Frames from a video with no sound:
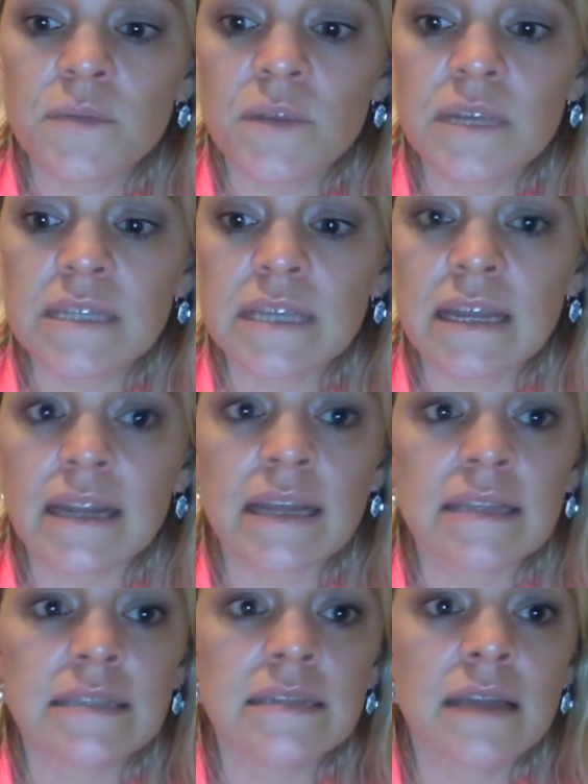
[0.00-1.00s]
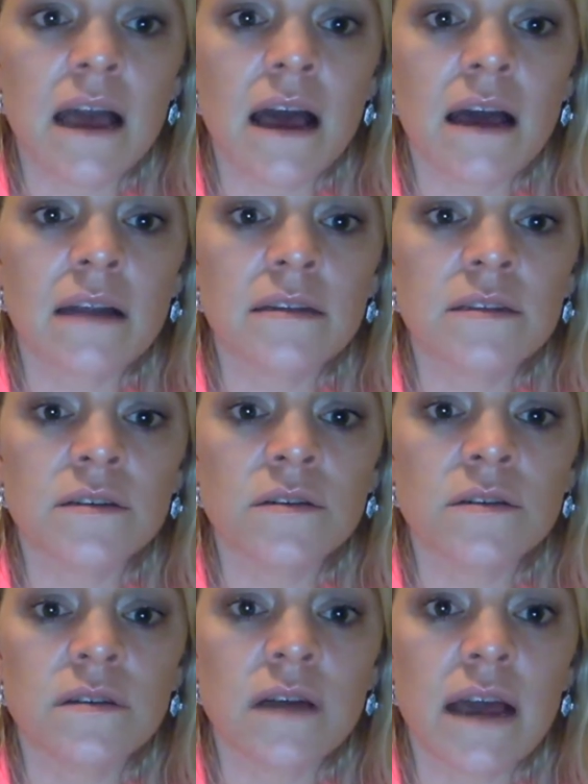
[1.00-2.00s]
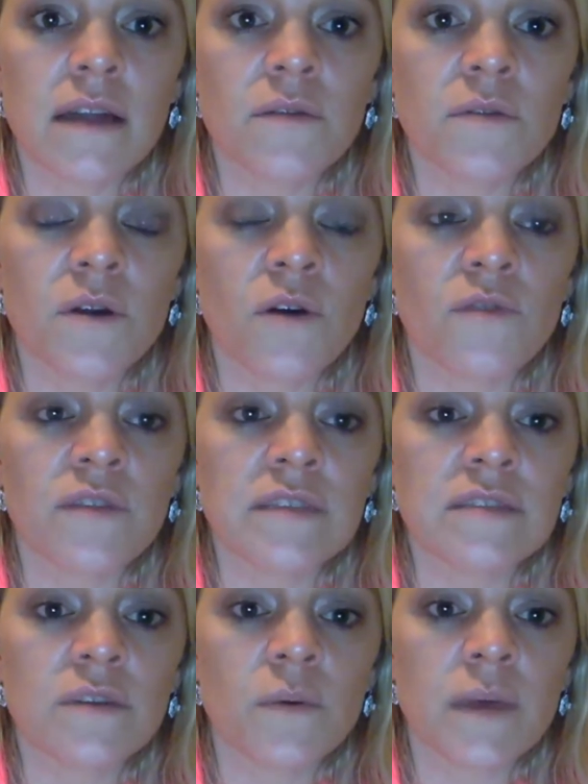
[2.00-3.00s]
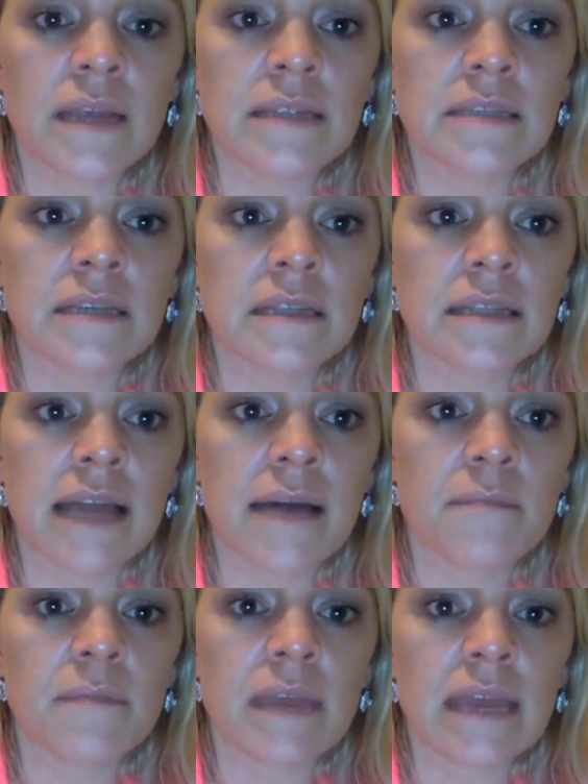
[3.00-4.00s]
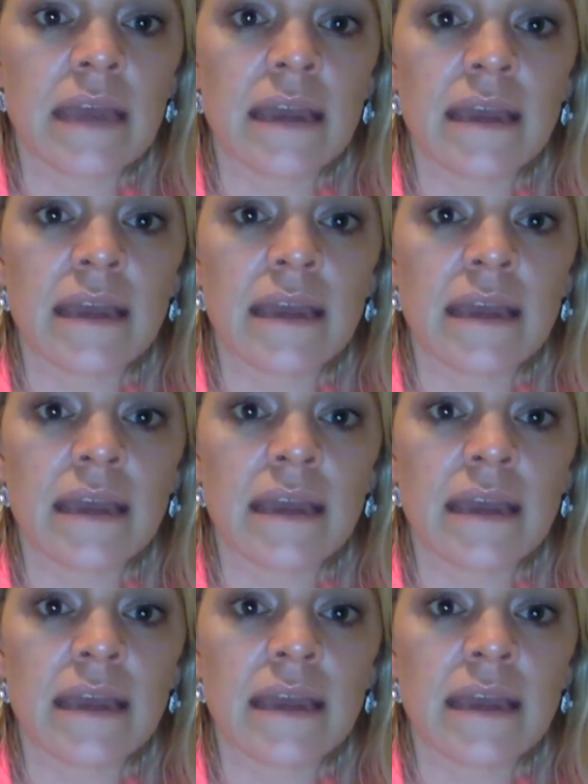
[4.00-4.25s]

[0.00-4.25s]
reason it's not, I don't know if it's going to let me